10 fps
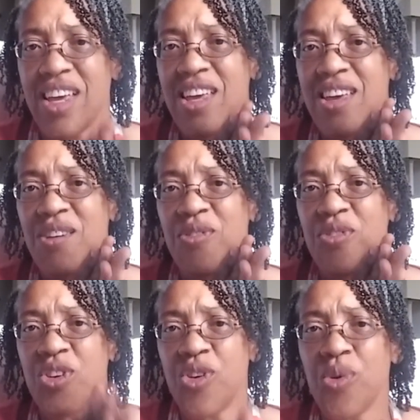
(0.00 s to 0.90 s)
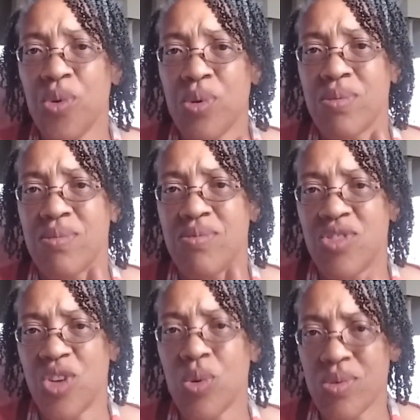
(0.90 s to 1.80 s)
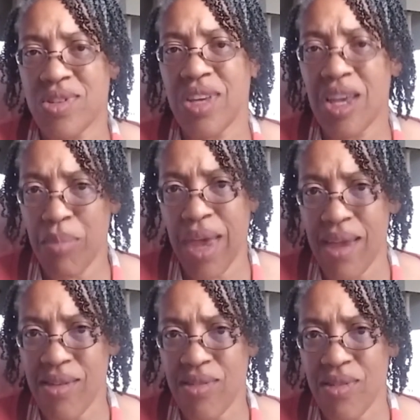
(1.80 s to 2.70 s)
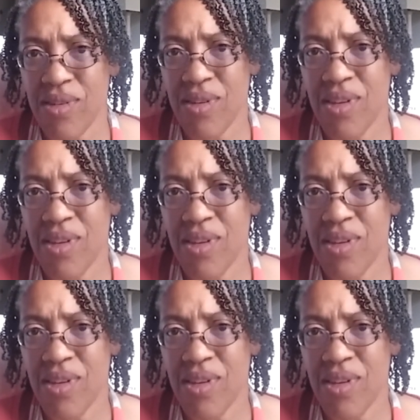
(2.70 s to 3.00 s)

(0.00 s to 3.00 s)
If you don't sing bass,